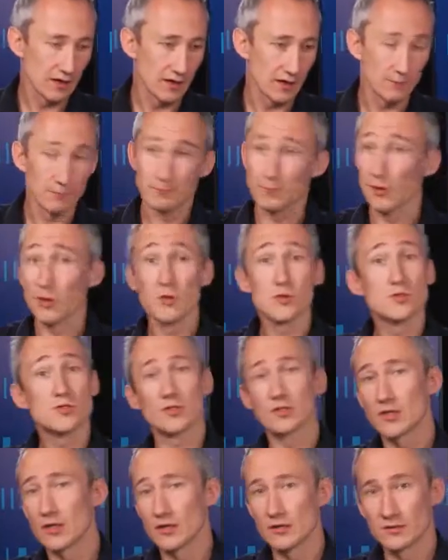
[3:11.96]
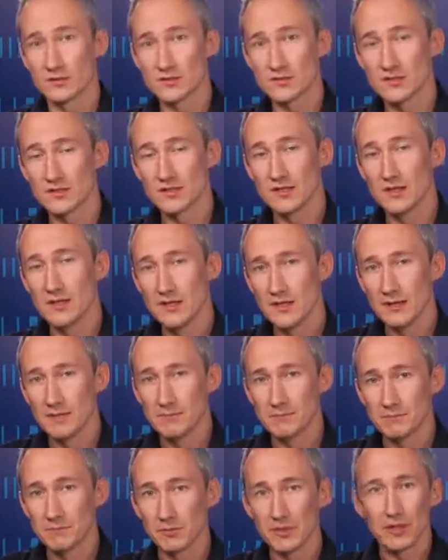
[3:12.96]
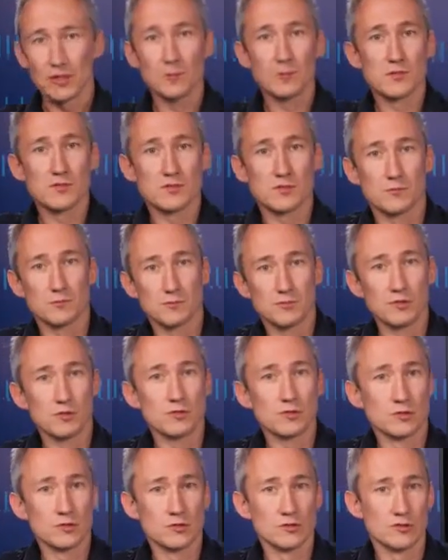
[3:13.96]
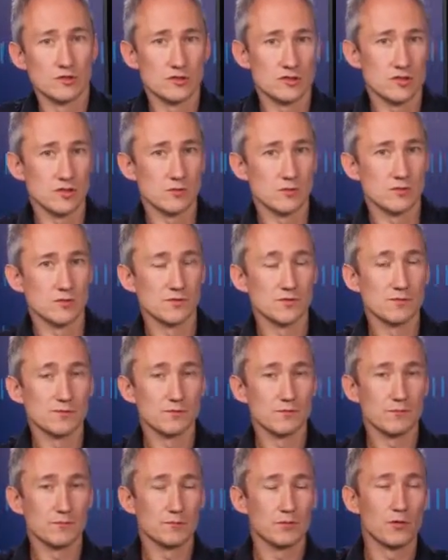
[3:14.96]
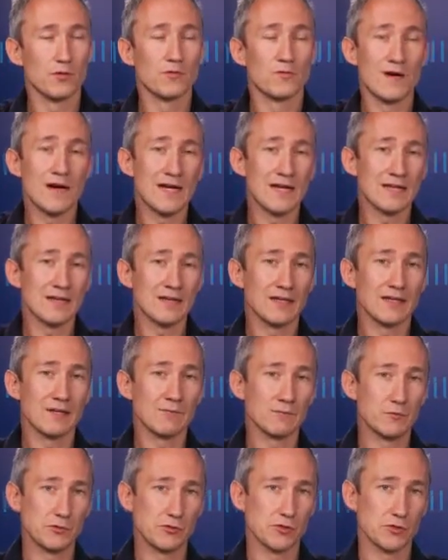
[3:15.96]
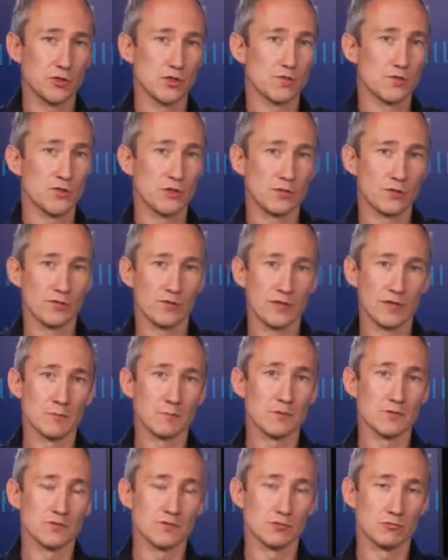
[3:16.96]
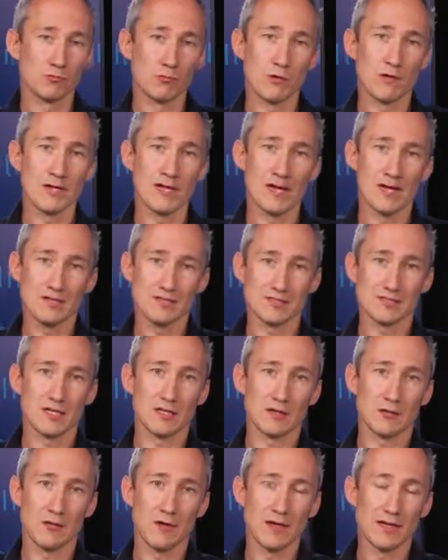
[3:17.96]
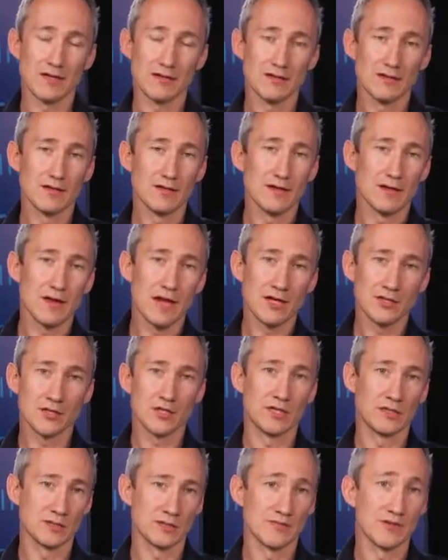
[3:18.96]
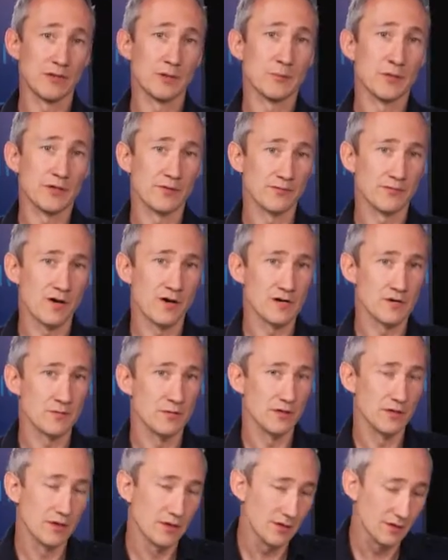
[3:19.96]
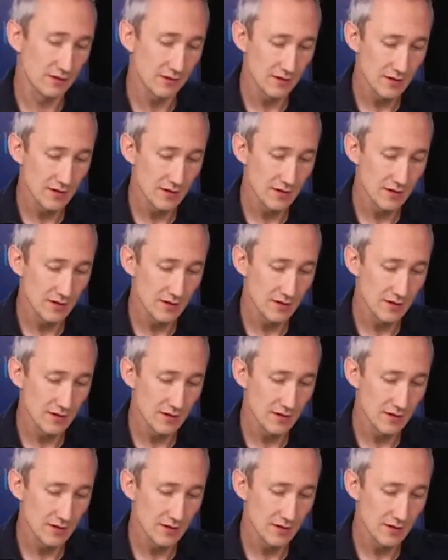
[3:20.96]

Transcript: pros and cons. But it opens up new doors in terms of providing an infrastructure for your developers to really accelerate an agile development environment. And